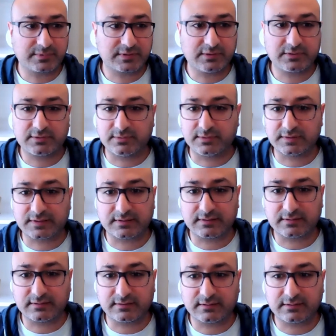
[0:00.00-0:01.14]
Social is
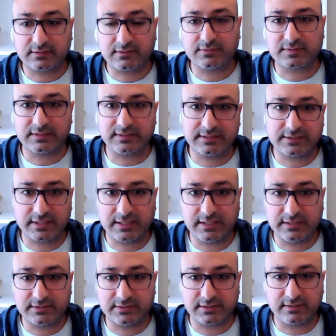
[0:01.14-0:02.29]
a constantly
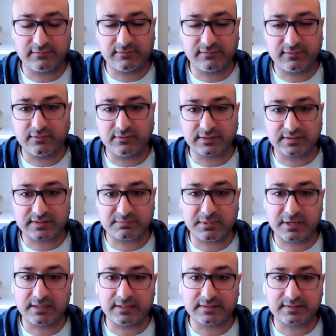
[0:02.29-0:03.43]
changing and evolving
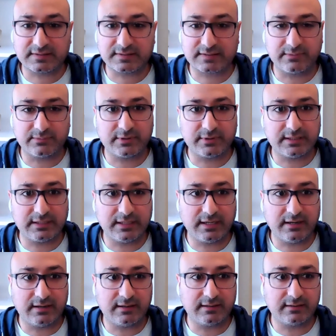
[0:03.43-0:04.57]
space, and we
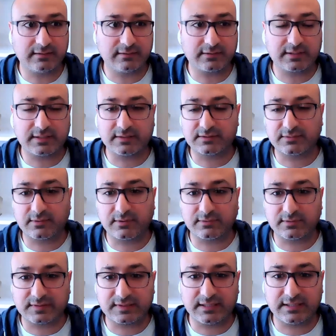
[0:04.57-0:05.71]
are looking to grow
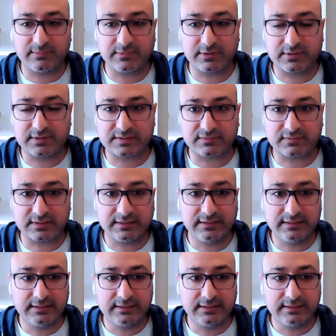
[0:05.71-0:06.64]
the team because of it.